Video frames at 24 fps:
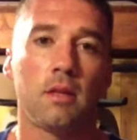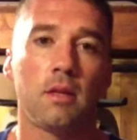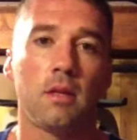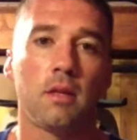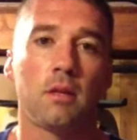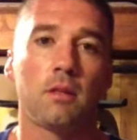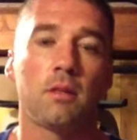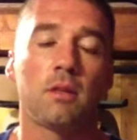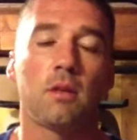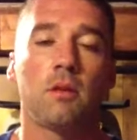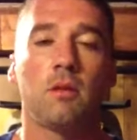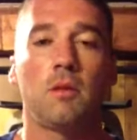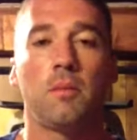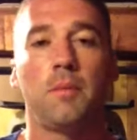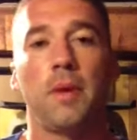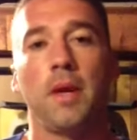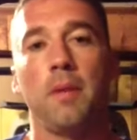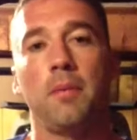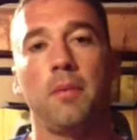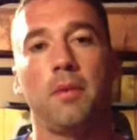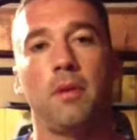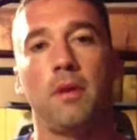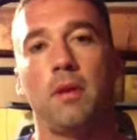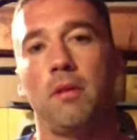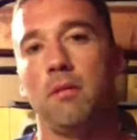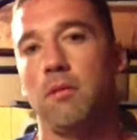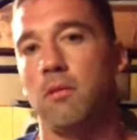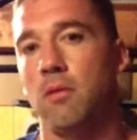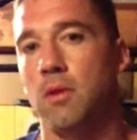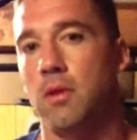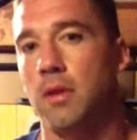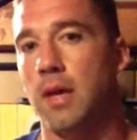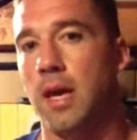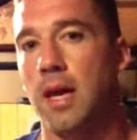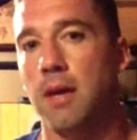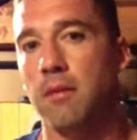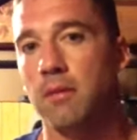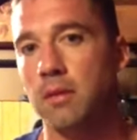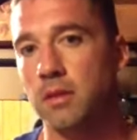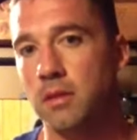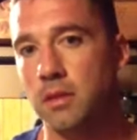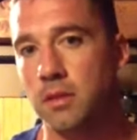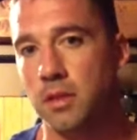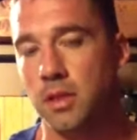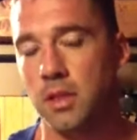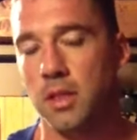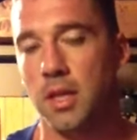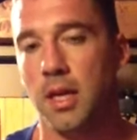So the people with average
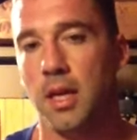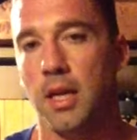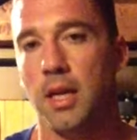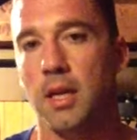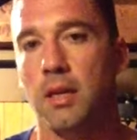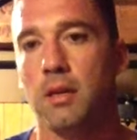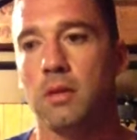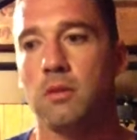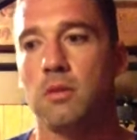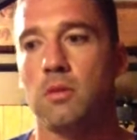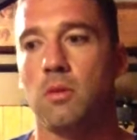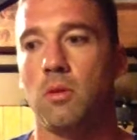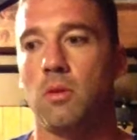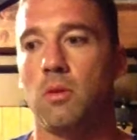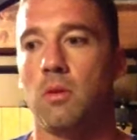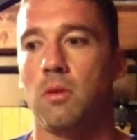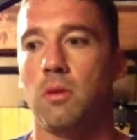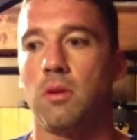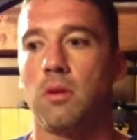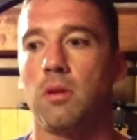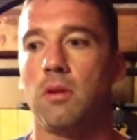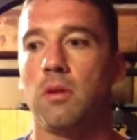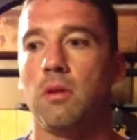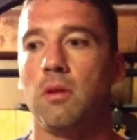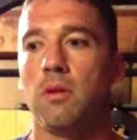genetics, or